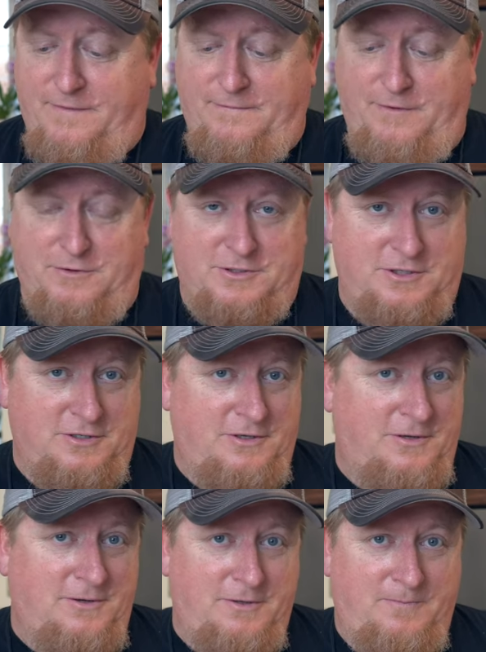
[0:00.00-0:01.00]
Folks,
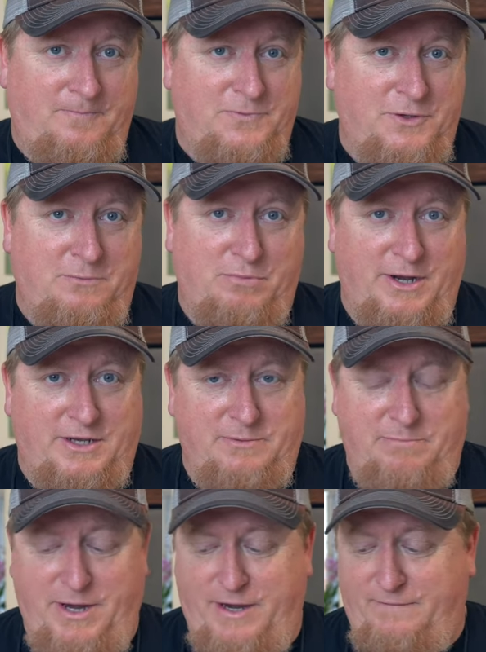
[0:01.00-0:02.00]
don't break the
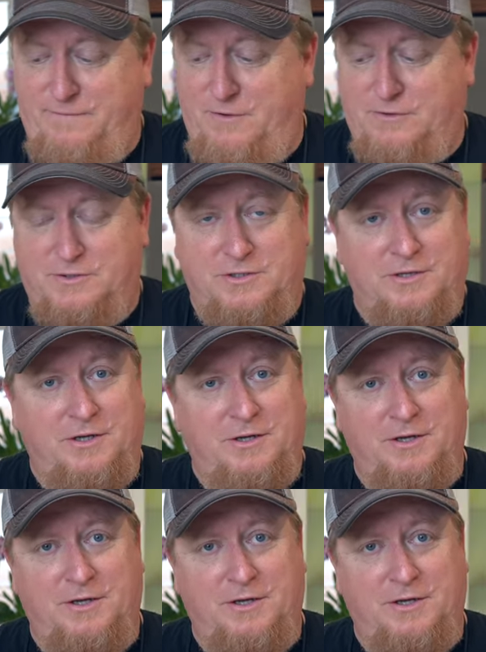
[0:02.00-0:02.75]
bank, folks.